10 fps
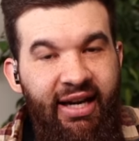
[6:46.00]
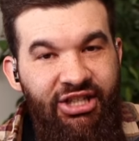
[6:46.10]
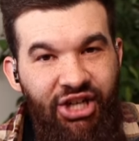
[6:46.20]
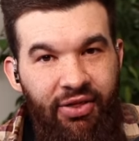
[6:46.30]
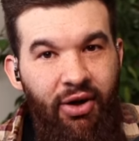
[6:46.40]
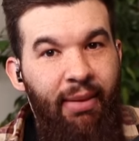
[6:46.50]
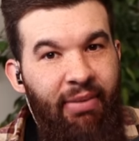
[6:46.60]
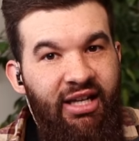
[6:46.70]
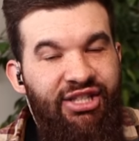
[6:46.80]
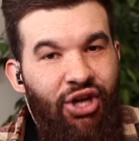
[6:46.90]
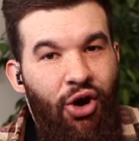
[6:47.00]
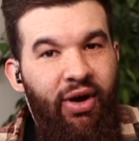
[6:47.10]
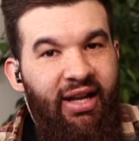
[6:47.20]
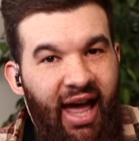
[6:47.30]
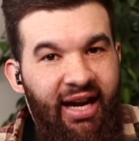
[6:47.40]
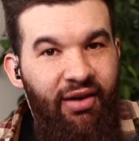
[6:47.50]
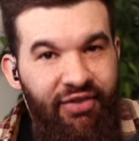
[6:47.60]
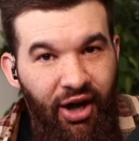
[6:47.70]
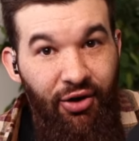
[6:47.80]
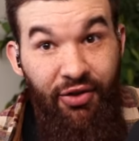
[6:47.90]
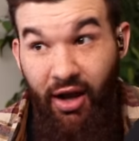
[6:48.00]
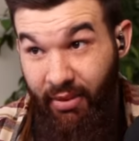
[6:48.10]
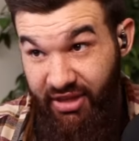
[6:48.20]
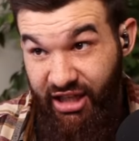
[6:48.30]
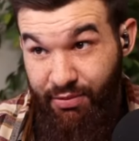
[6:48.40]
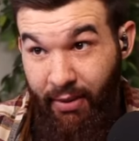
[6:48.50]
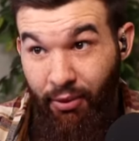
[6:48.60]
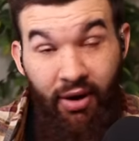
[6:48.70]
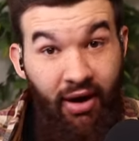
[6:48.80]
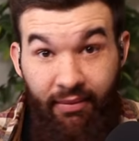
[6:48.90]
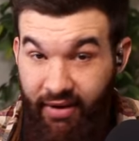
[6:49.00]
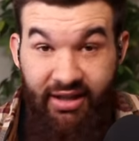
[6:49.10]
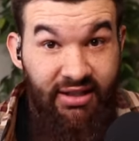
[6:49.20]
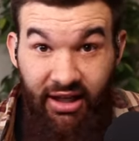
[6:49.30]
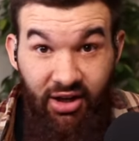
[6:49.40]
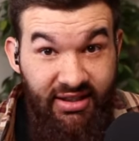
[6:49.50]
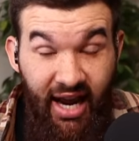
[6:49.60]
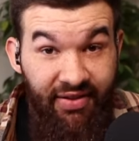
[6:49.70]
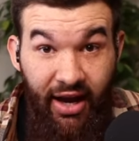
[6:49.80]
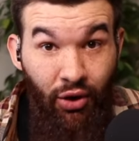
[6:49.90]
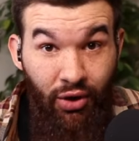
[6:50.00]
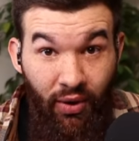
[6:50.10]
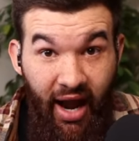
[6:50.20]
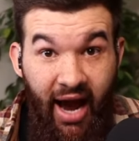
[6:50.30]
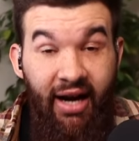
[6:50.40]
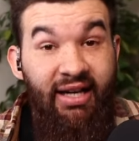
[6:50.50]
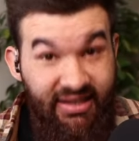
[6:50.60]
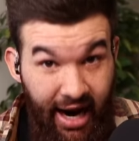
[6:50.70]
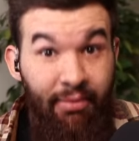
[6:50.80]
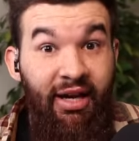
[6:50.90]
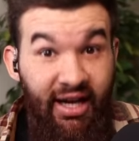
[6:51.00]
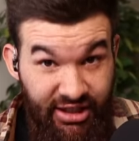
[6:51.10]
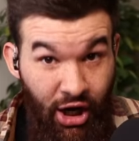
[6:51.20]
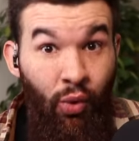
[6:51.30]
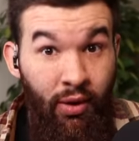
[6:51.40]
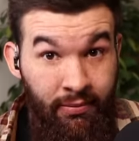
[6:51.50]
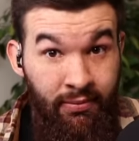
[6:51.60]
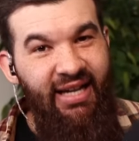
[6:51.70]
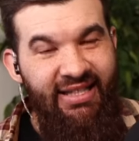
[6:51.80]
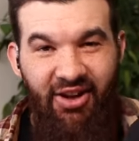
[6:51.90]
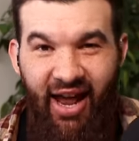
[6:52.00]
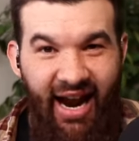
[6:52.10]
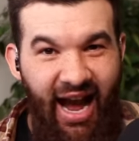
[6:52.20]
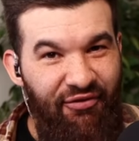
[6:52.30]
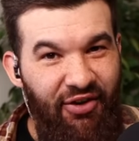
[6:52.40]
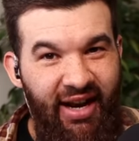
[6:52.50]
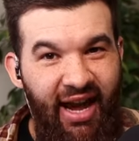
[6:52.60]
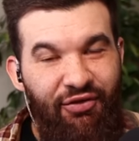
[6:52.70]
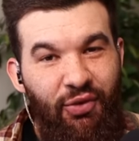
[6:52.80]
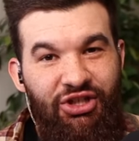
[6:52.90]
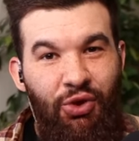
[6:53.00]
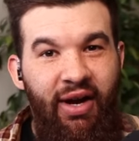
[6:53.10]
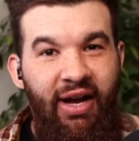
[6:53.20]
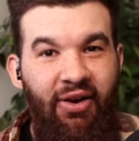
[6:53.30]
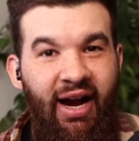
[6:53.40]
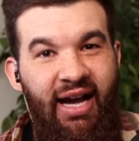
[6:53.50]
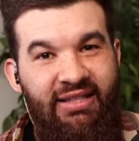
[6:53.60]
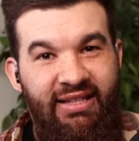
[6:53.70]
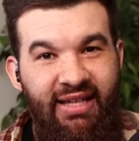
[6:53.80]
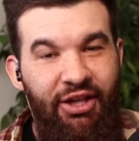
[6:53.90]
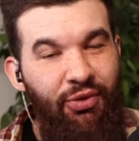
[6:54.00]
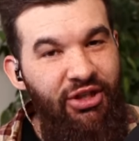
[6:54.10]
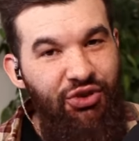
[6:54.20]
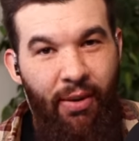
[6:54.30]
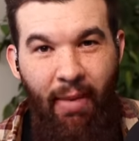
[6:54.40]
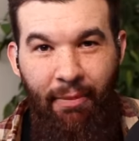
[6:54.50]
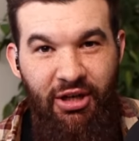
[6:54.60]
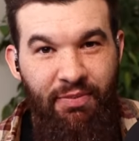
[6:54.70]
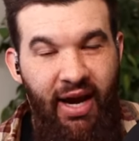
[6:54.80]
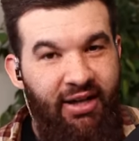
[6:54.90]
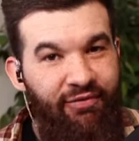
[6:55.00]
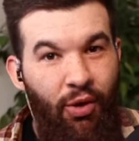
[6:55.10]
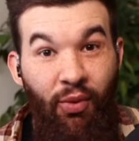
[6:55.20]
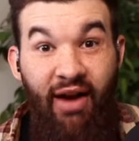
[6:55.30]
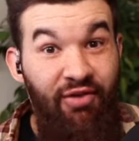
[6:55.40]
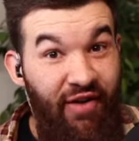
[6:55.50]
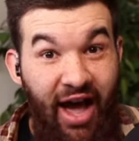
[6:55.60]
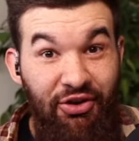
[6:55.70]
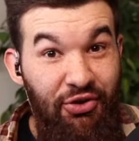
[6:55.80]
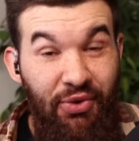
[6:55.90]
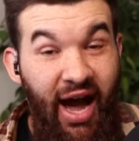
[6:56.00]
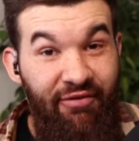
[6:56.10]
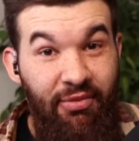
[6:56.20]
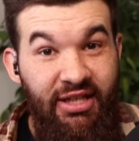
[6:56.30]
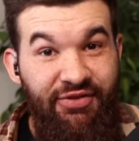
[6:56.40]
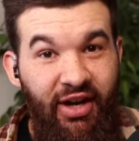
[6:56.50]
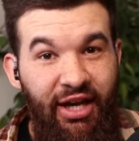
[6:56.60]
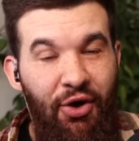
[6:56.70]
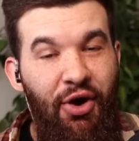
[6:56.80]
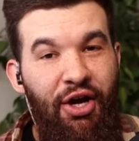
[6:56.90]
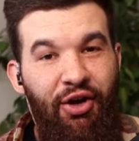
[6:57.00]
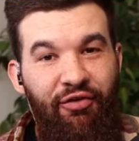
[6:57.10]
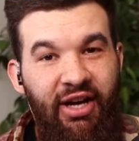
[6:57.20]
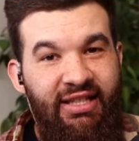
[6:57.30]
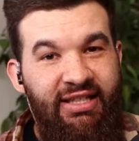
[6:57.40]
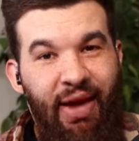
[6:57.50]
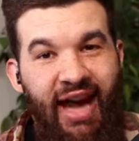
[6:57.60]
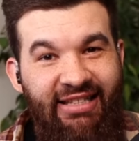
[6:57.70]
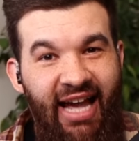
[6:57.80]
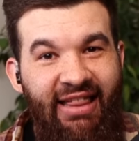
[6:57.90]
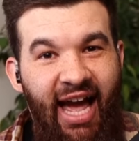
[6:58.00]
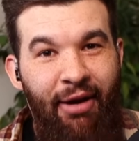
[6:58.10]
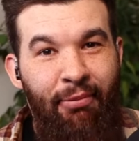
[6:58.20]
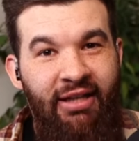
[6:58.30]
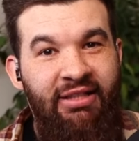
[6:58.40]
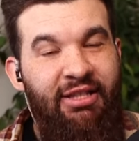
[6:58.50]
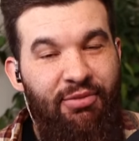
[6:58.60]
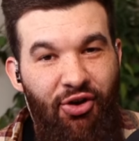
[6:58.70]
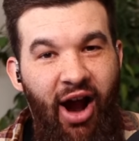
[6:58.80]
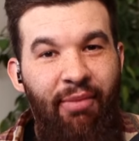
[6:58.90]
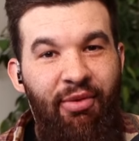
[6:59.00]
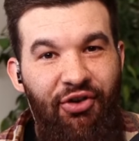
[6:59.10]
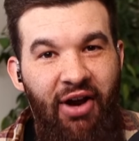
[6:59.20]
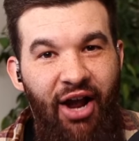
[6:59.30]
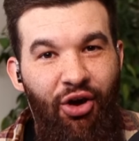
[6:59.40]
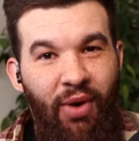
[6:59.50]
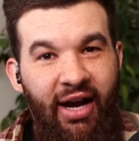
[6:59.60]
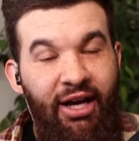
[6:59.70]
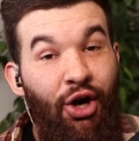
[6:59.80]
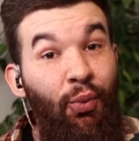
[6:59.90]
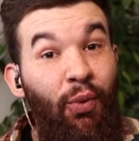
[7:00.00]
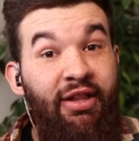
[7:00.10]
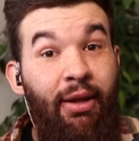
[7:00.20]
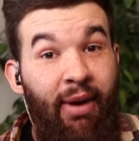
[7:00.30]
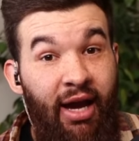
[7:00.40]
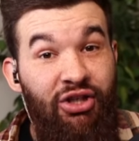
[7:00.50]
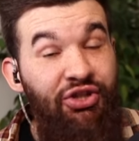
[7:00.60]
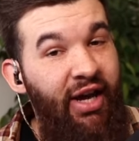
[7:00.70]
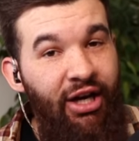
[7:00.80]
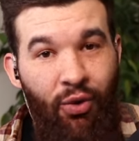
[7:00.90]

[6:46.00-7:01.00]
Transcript: each other and being salt and light of the earth. But these people, it's clear as day, they don't know God. It's time to get to know Him. But that's all I got for today. If you enjoyed hearing Constantine, you enjoyed my perspective or whatever value you got from this video, don't forget to smash that like button, subscribe if you're not already, ring the bell so you get